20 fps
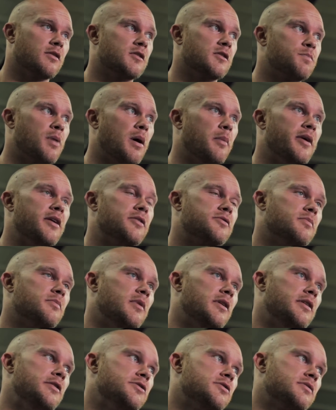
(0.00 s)
It's probably
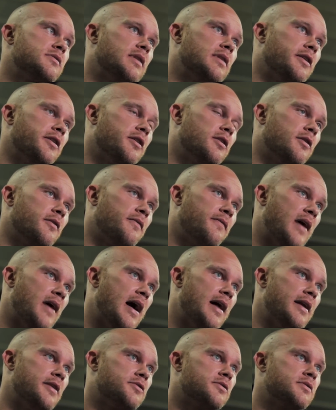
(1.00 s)
intracellular
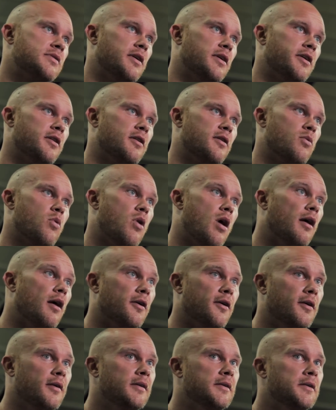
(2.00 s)
fat, intracellular
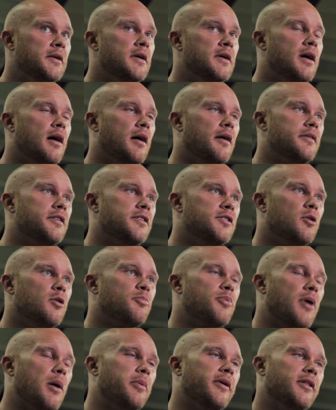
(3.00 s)
water. You don't
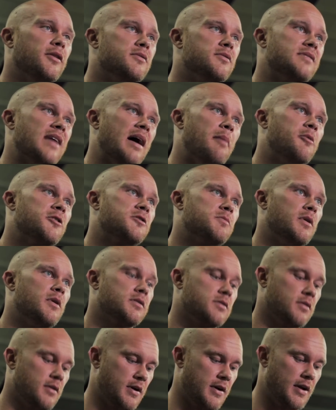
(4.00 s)
probably lose that much
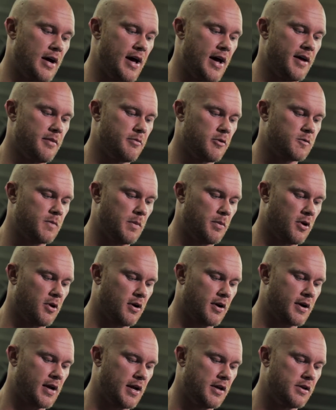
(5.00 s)
muscle on a diet. Most people
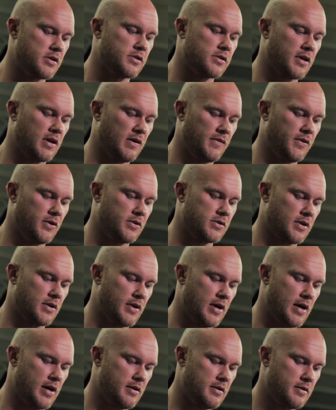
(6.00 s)
are kind of usually confused on
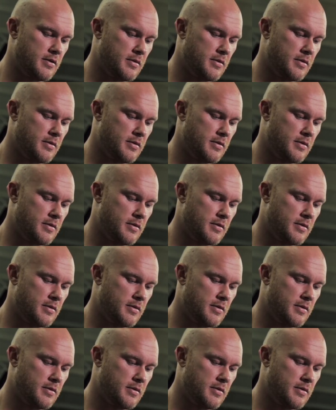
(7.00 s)
that.